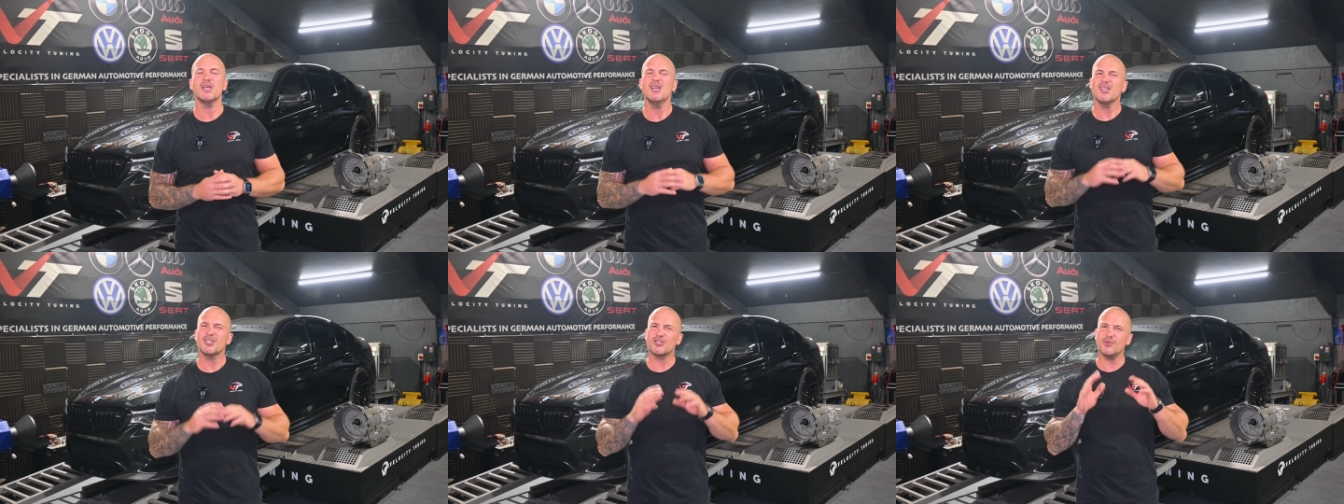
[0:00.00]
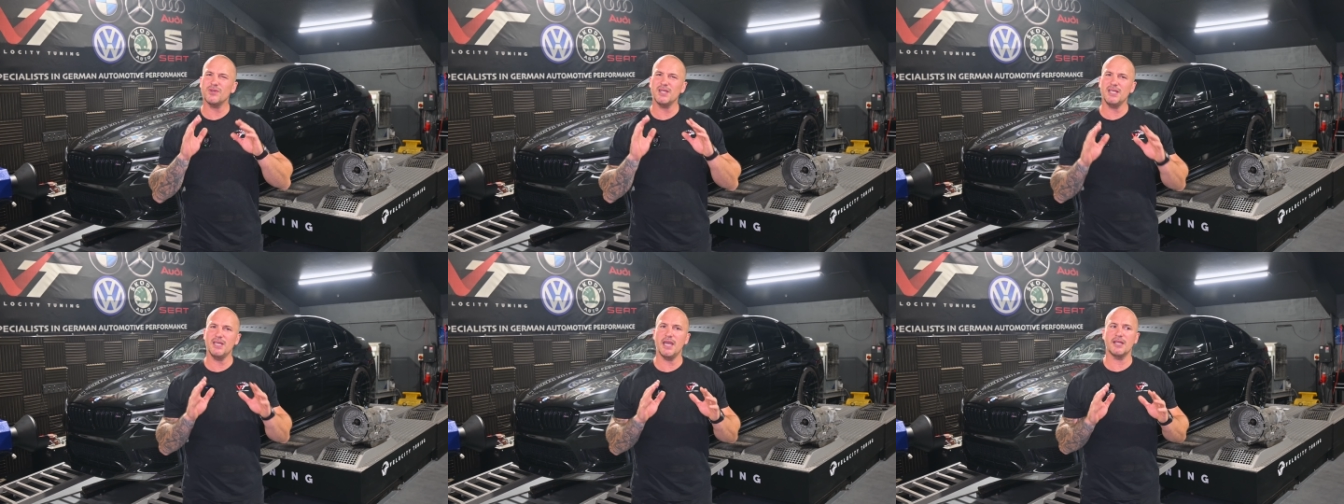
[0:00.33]
So
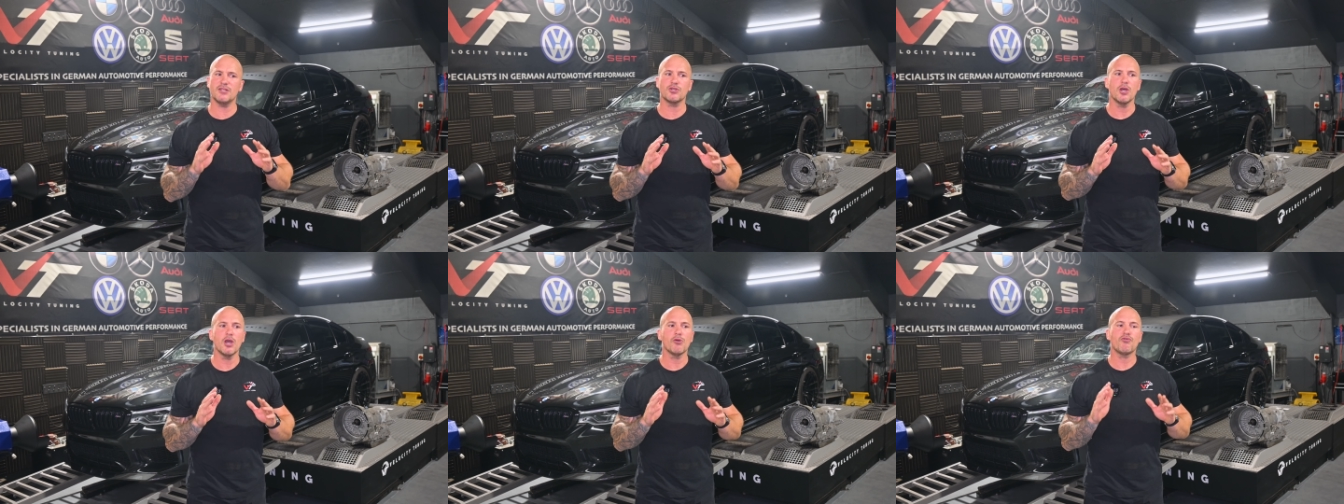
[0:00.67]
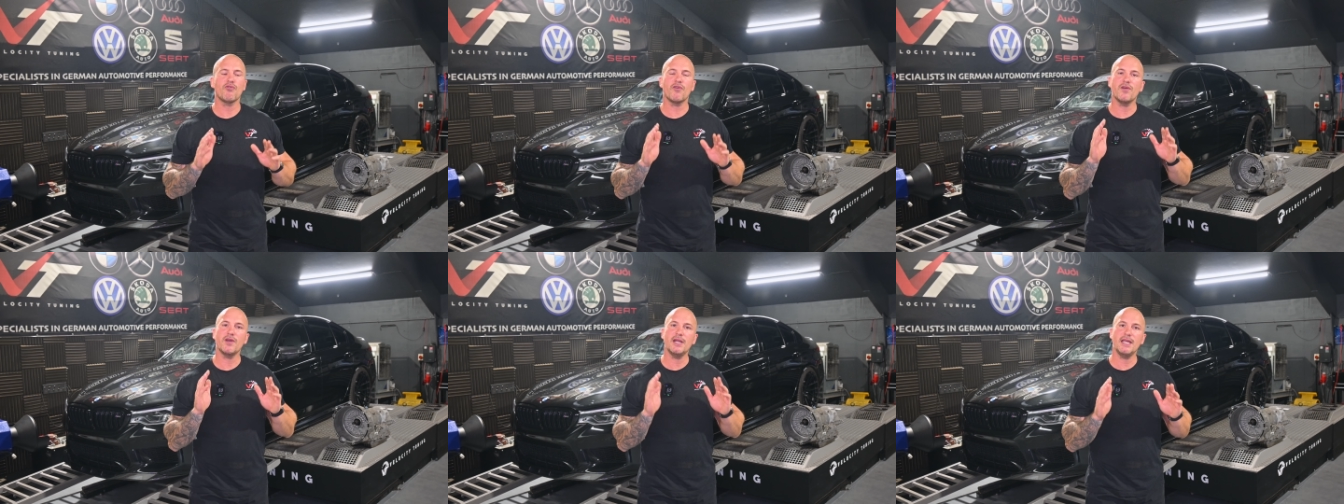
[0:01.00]
in the end,
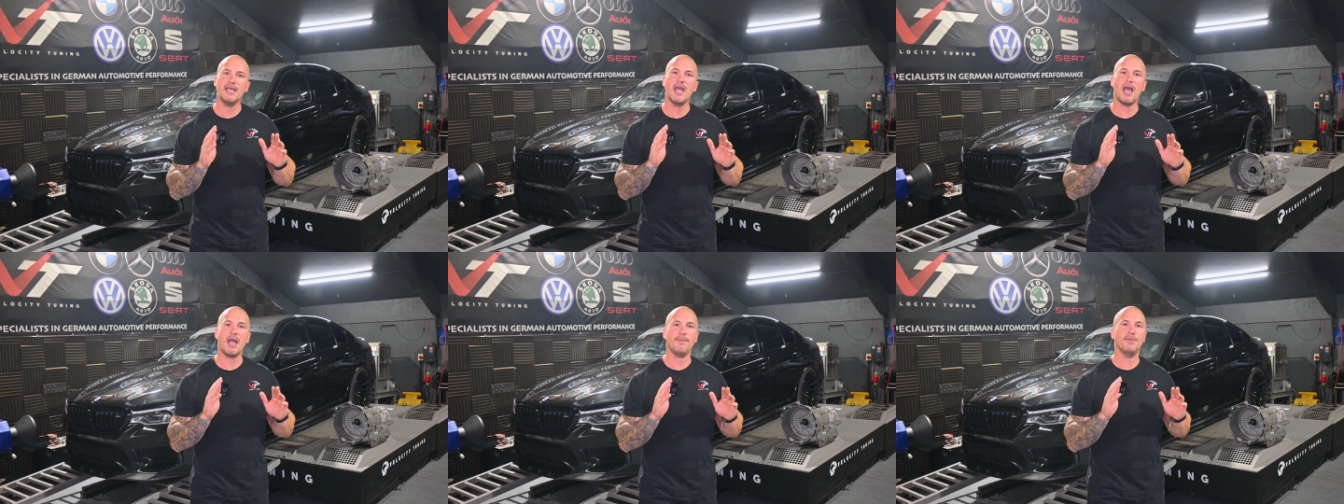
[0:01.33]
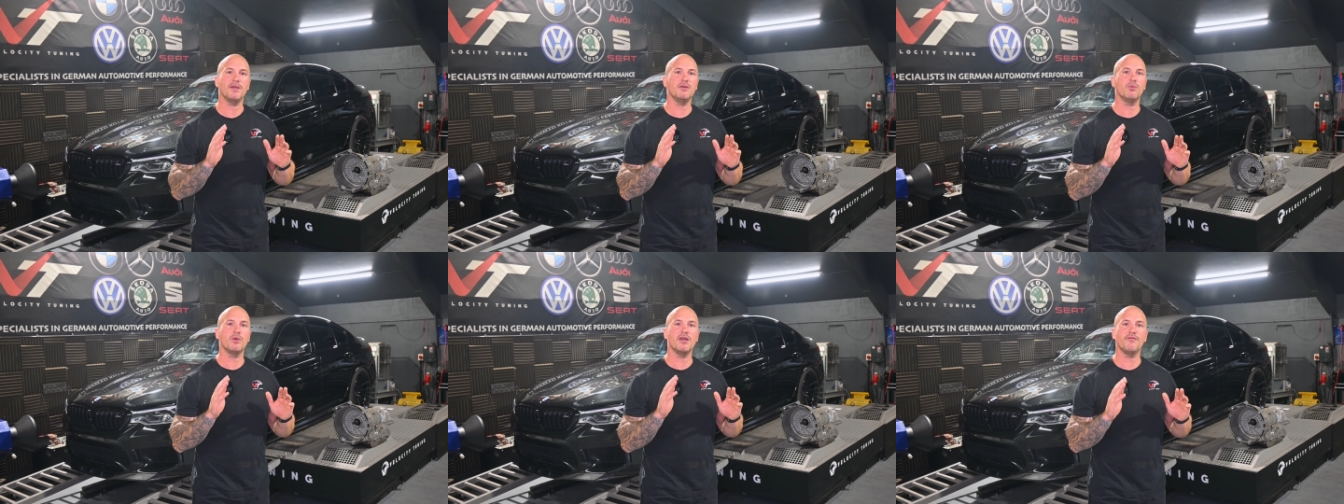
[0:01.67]
we're really
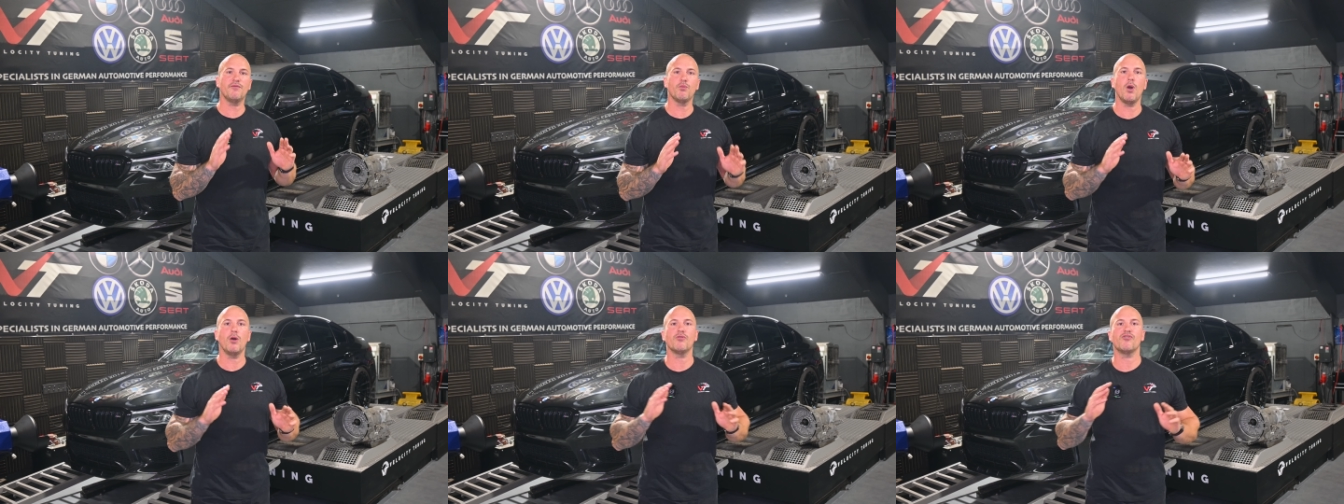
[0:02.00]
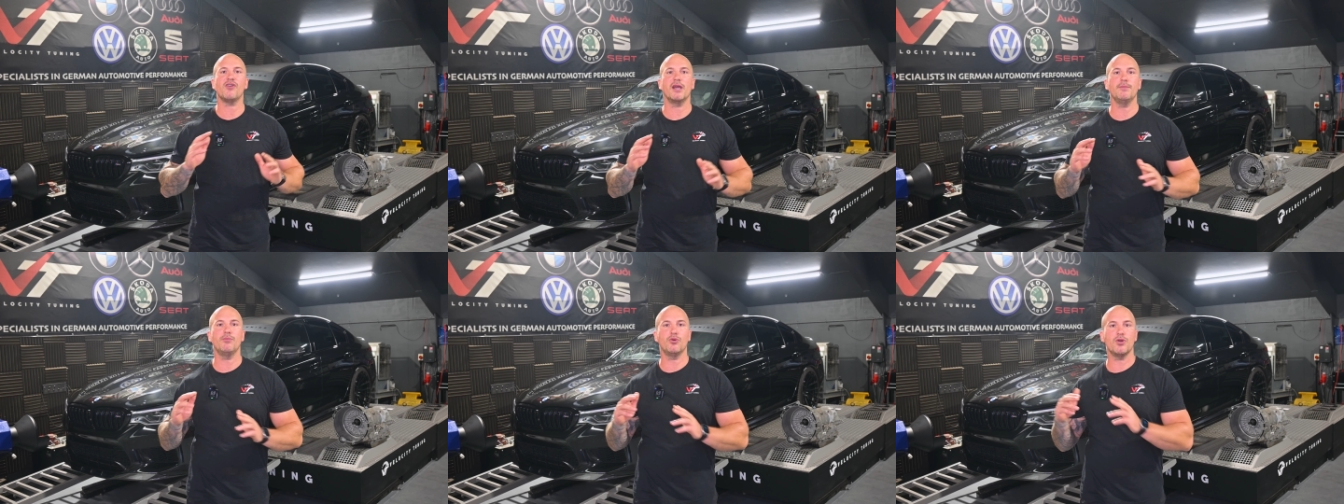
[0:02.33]
happy with what
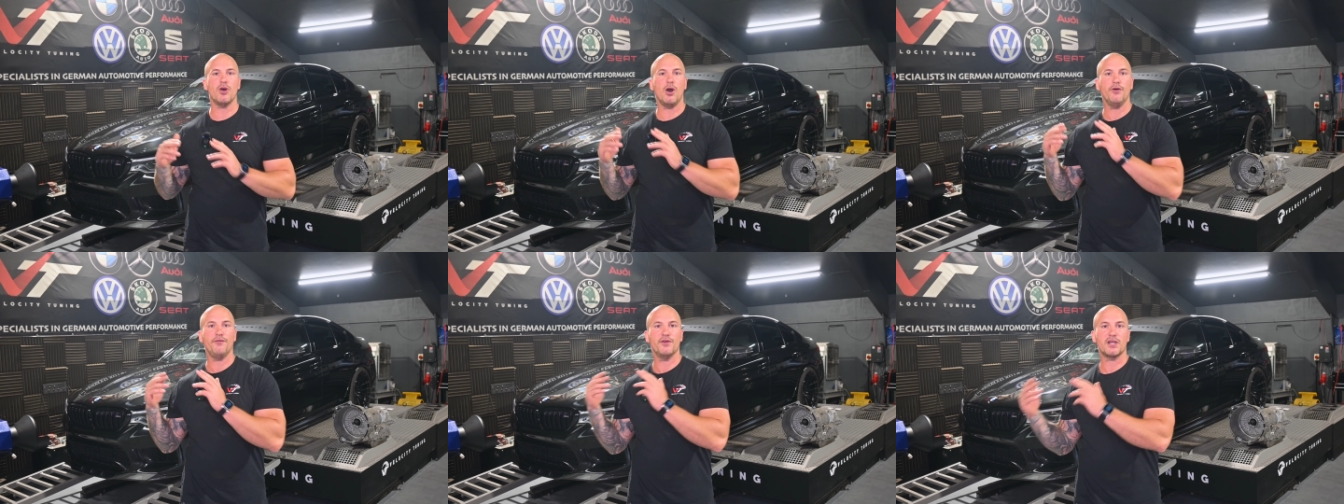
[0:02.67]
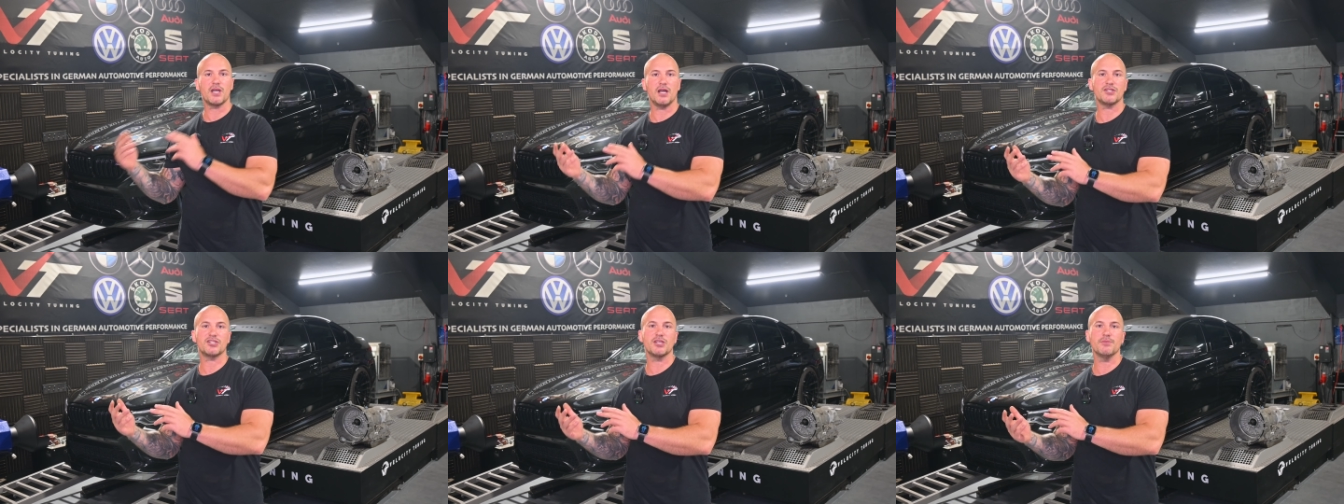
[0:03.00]
we're able to offer
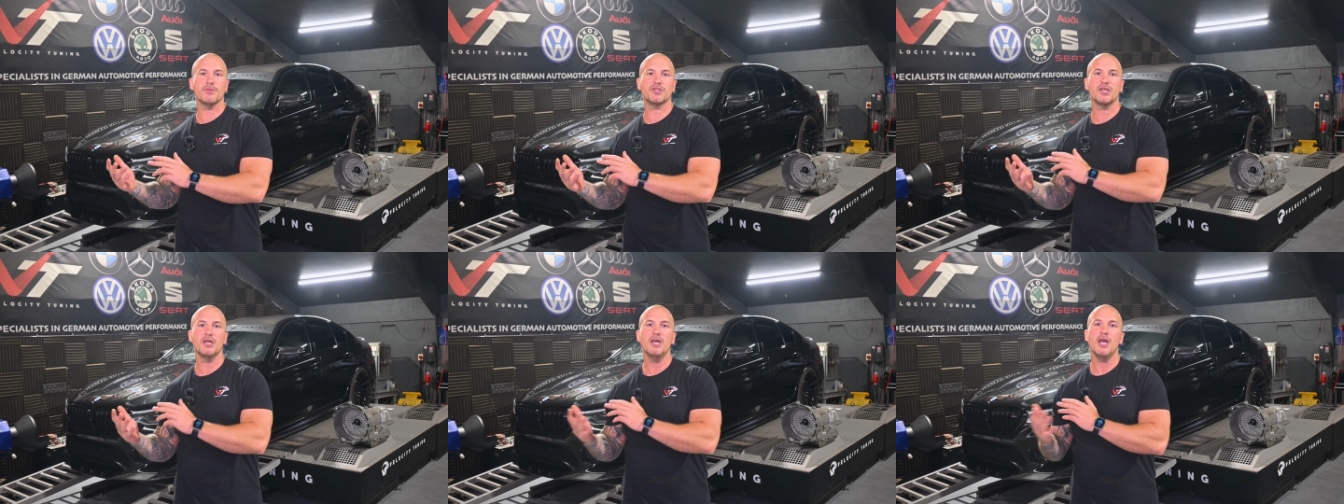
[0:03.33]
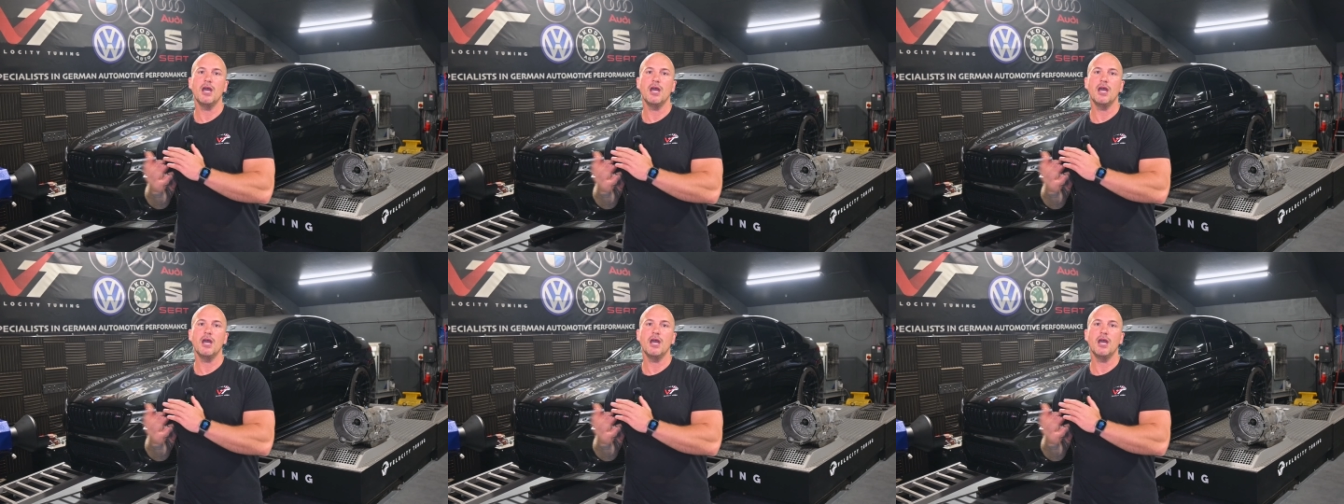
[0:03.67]
customers,